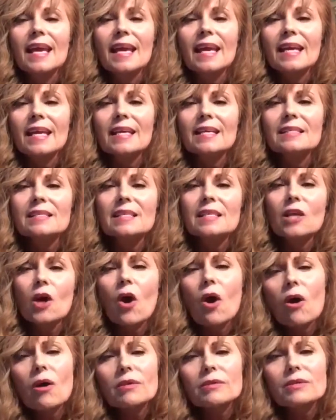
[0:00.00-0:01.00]
And he
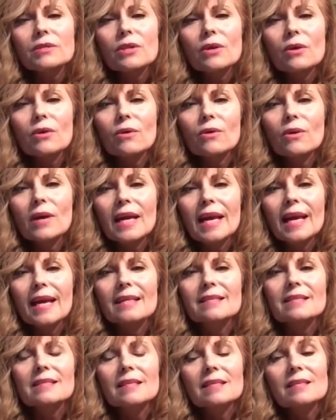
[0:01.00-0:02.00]
also
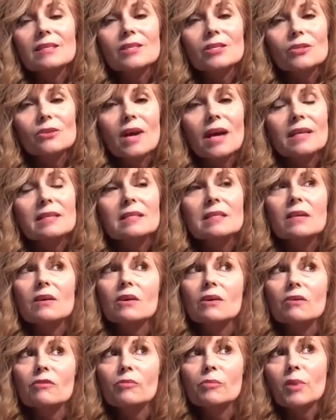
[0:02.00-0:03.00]
has the stress
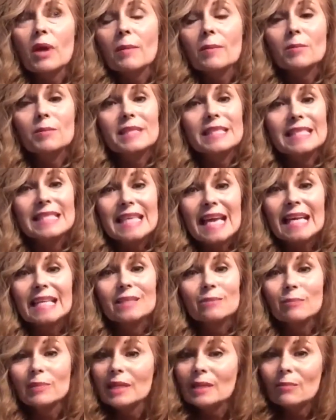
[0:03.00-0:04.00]
of probably
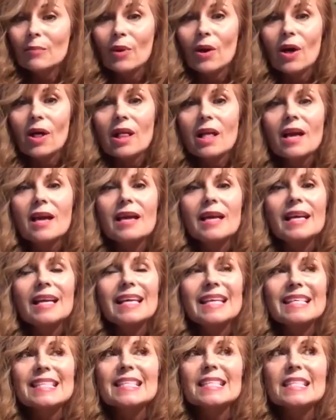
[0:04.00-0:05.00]
10 people.
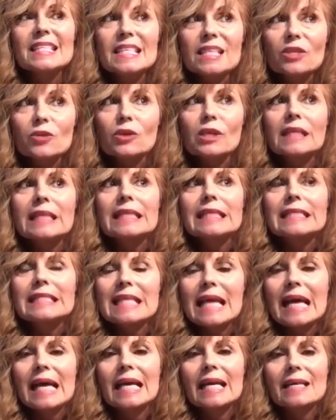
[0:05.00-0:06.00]
He is literally
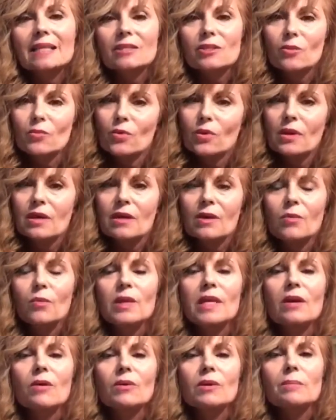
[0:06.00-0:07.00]
dying to work.
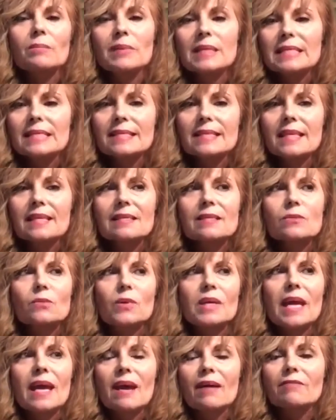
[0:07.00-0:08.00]
We own a business.
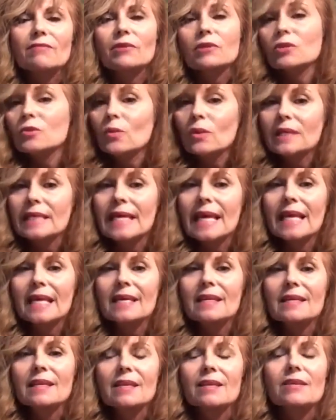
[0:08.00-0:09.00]
We have for
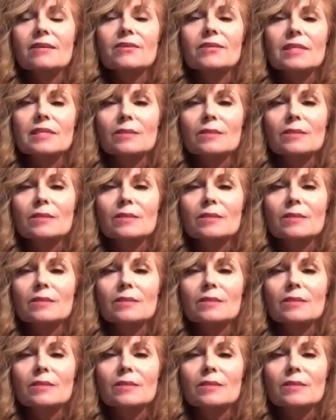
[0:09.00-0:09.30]
28 years.